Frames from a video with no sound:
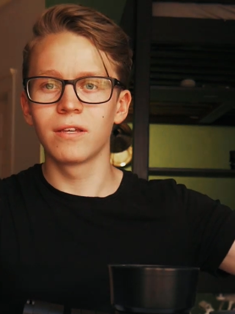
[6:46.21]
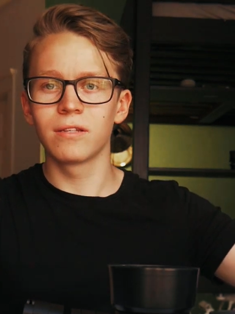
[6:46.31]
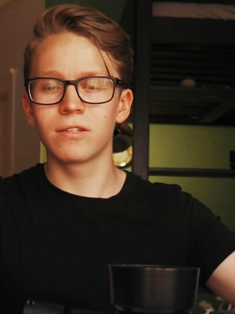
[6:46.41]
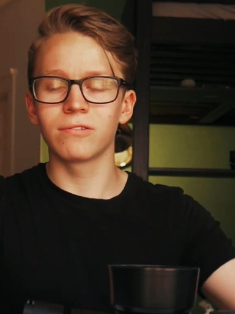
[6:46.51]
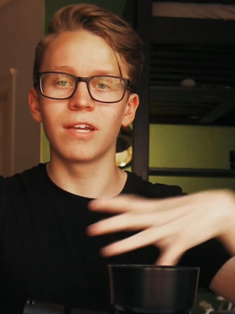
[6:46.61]

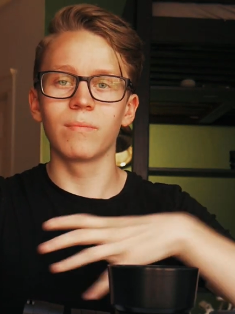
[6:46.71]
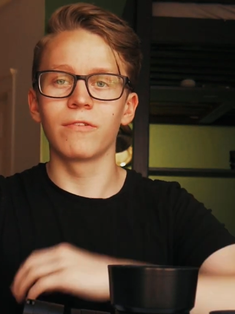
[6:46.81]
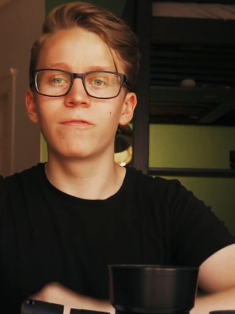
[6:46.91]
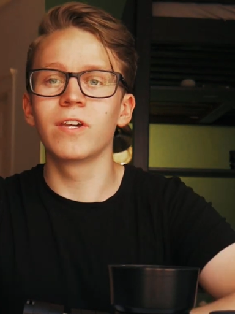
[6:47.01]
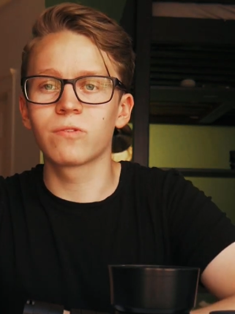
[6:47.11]
to light my
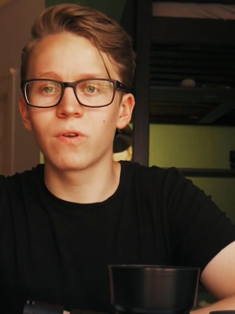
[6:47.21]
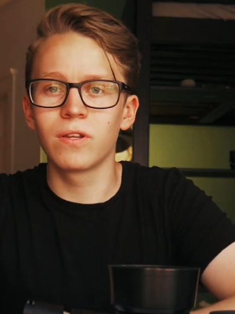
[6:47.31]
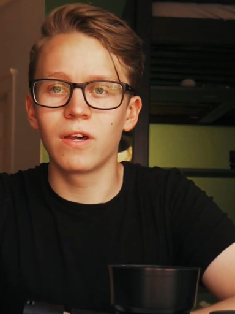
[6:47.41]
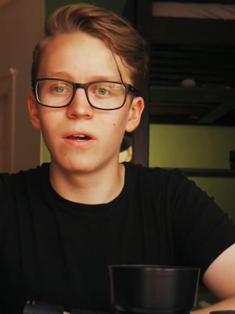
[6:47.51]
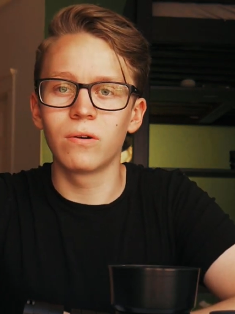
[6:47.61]
face right
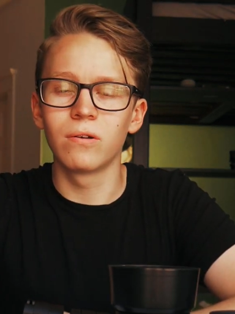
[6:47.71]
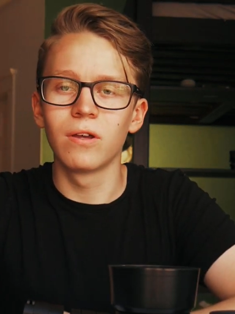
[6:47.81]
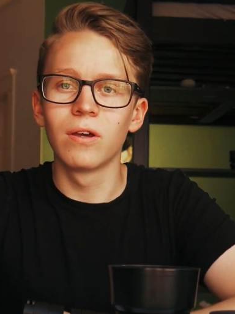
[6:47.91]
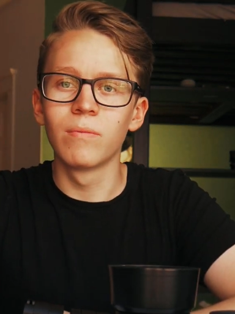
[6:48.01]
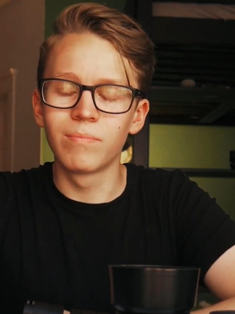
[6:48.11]
now.
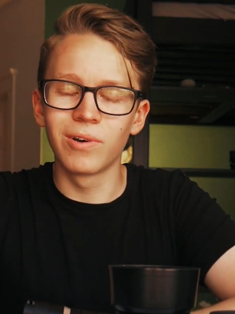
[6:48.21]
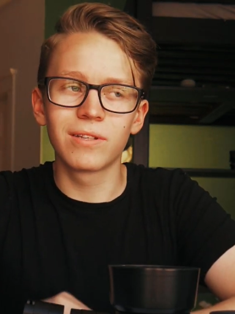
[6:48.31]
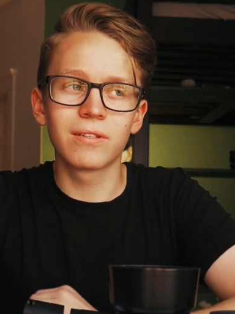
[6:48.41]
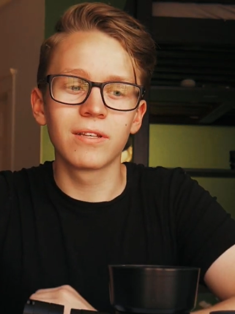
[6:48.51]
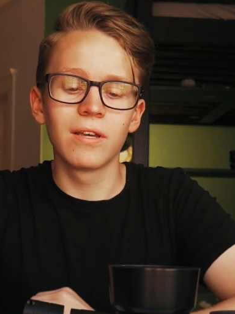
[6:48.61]

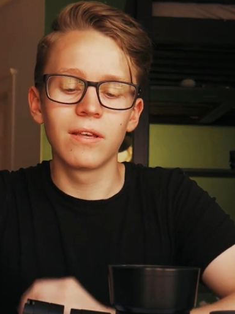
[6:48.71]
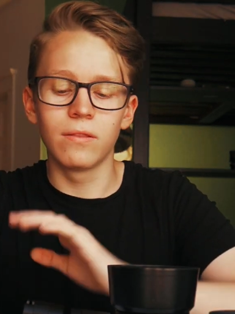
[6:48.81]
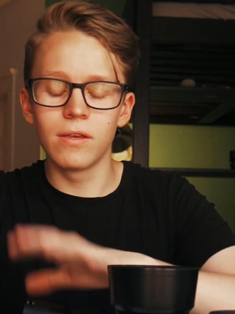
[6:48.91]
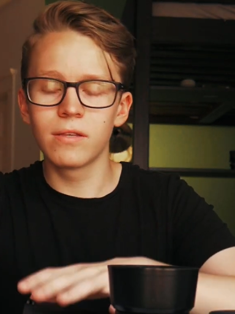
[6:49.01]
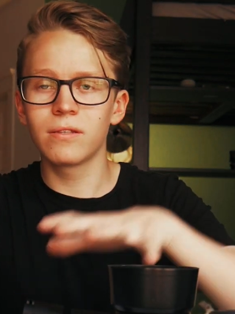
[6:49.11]
But
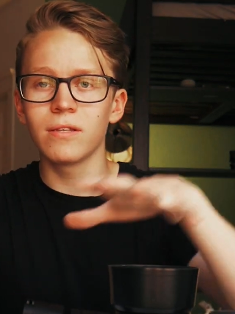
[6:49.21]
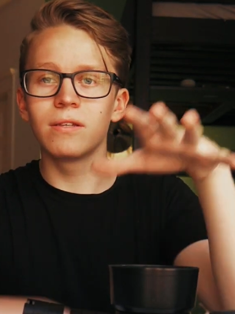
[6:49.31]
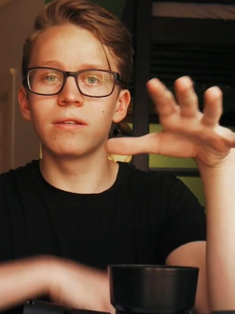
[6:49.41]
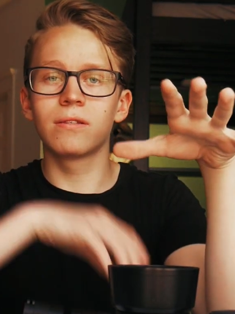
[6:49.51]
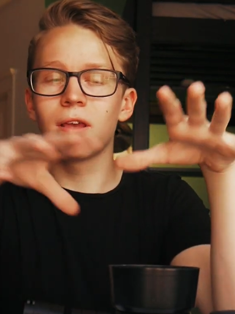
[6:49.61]
this
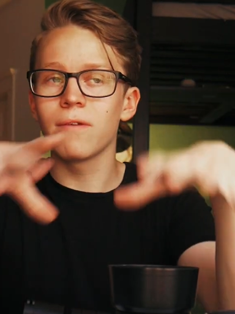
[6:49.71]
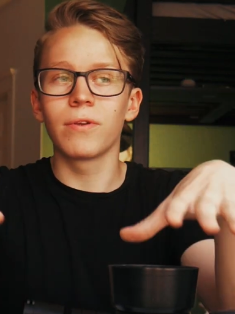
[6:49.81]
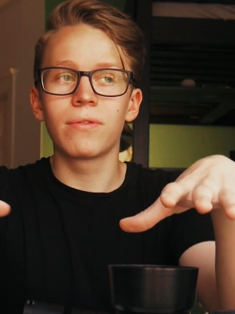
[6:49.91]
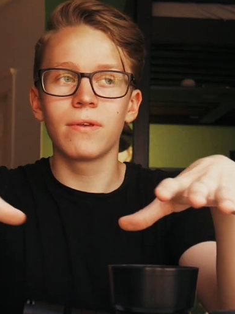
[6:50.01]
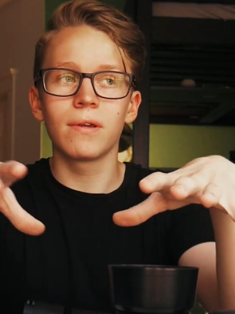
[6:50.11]
is
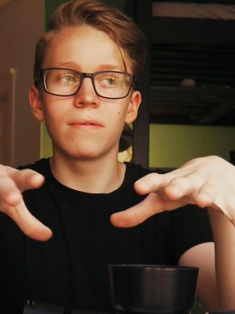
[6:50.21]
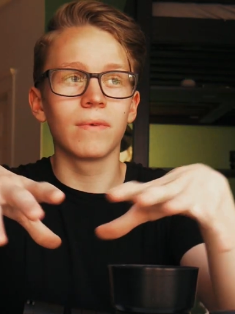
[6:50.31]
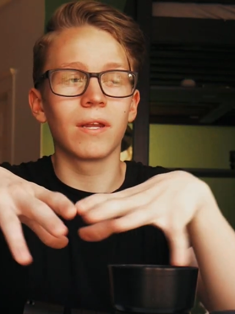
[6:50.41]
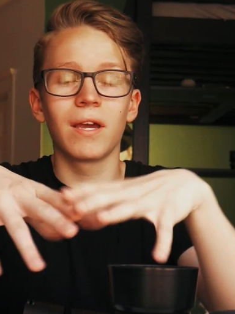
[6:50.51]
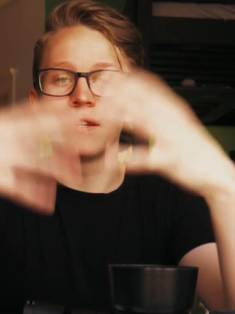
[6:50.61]
everything
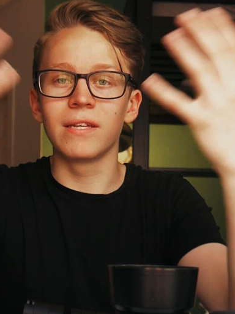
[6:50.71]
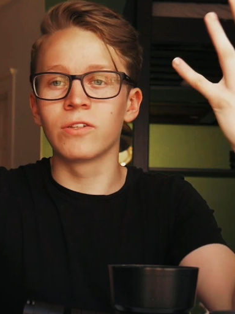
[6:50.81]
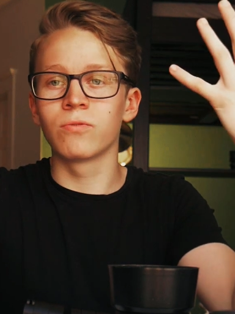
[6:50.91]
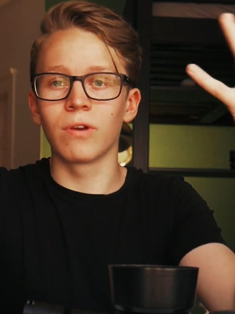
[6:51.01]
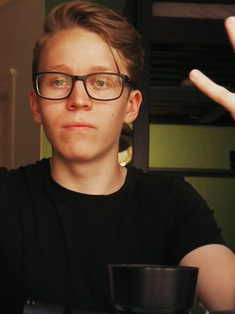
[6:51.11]
that I need
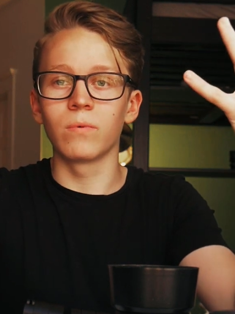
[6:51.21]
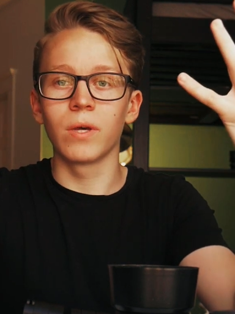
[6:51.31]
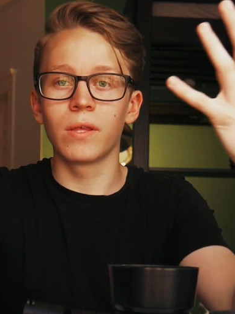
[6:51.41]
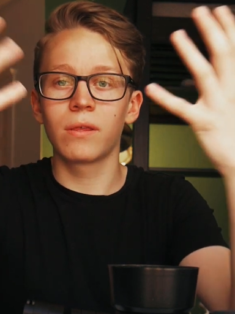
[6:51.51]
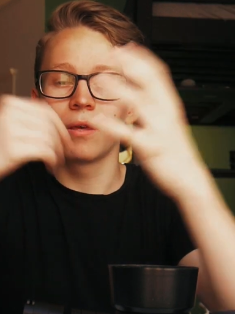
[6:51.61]
to travel
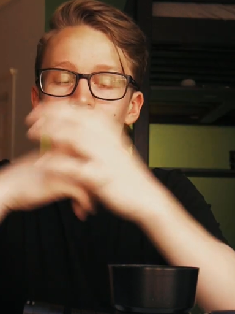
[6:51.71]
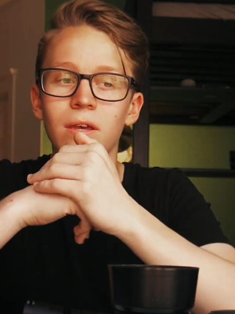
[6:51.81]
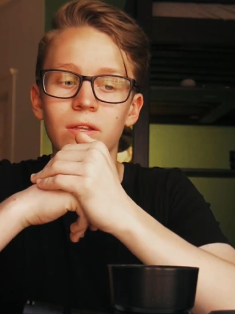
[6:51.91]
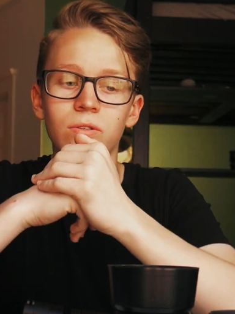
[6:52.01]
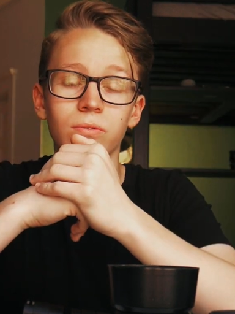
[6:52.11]
with
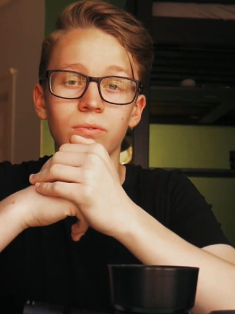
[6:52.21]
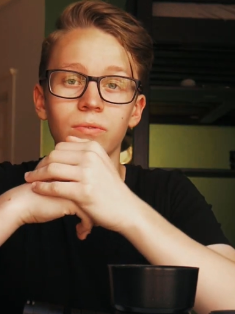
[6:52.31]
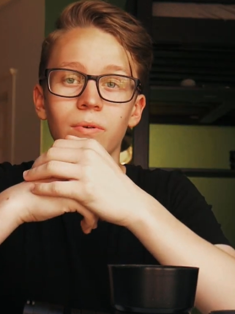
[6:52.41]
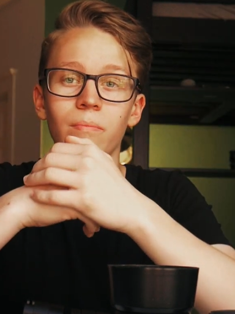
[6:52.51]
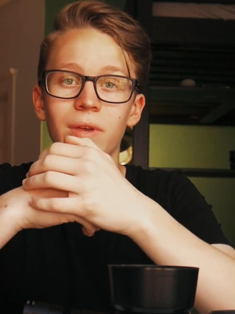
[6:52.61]

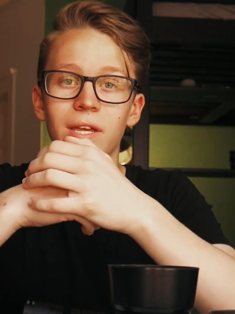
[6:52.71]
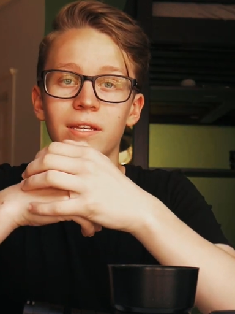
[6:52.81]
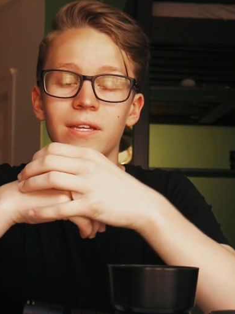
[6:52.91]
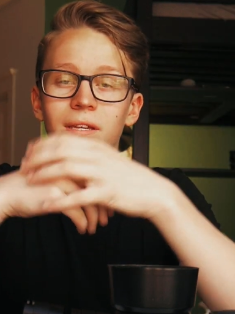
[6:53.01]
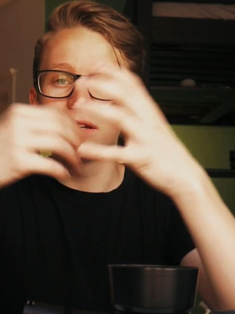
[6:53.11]
to
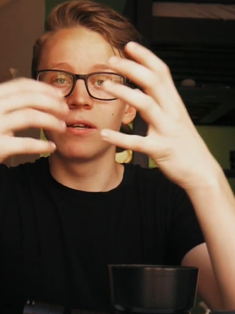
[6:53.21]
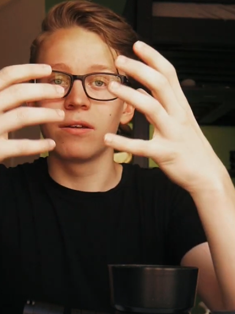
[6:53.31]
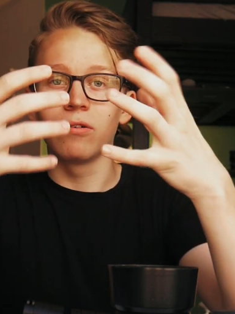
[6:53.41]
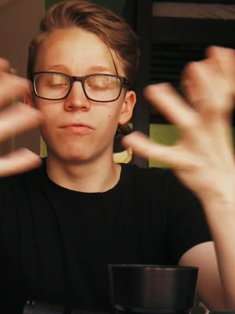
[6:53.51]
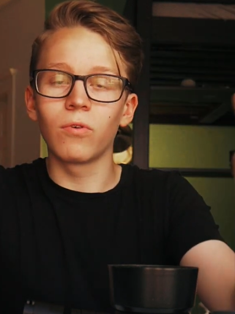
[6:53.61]
make
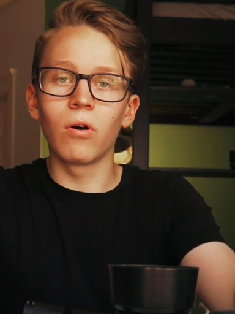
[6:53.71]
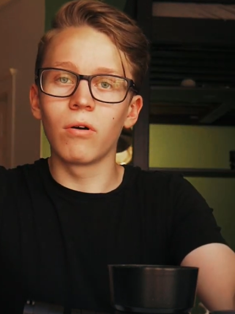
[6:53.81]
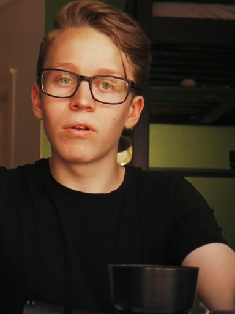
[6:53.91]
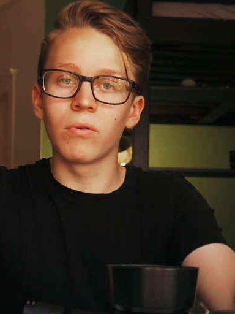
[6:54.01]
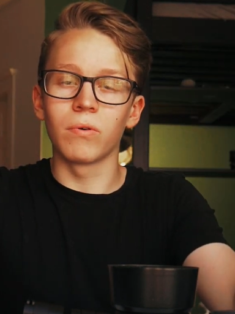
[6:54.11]
a
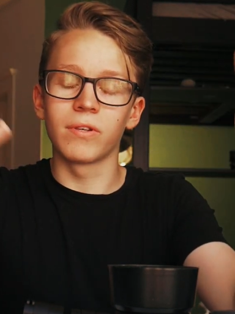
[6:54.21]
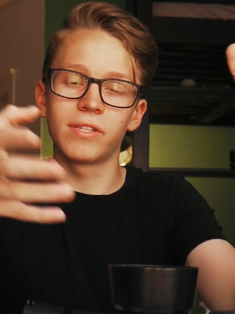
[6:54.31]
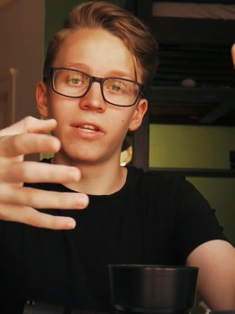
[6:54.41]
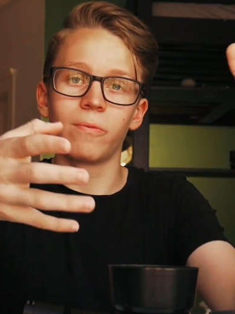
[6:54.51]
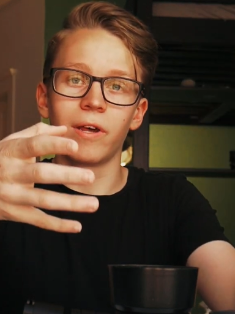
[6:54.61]
vlog or a
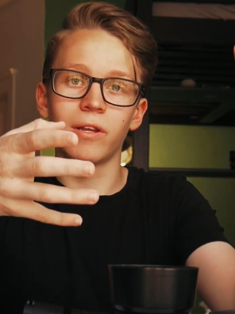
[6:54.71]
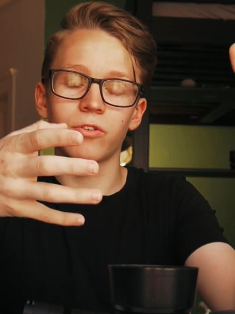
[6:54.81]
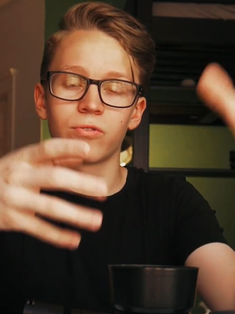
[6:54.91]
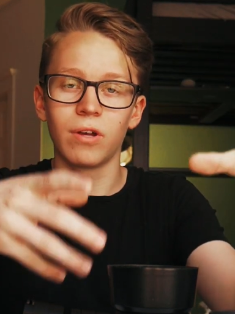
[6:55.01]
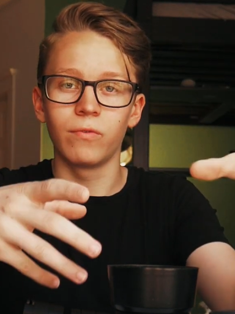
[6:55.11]
cinematic
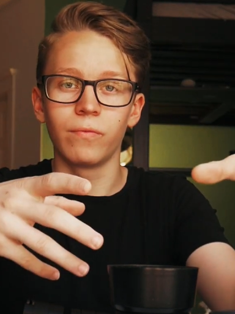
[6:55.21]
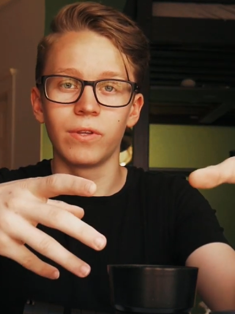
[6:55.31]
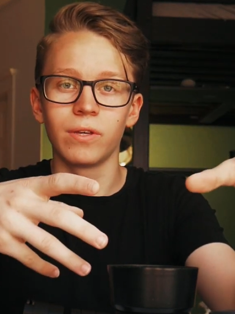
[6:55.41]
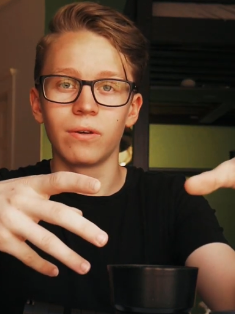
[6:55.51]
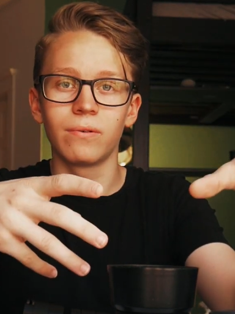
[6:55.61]
travel video.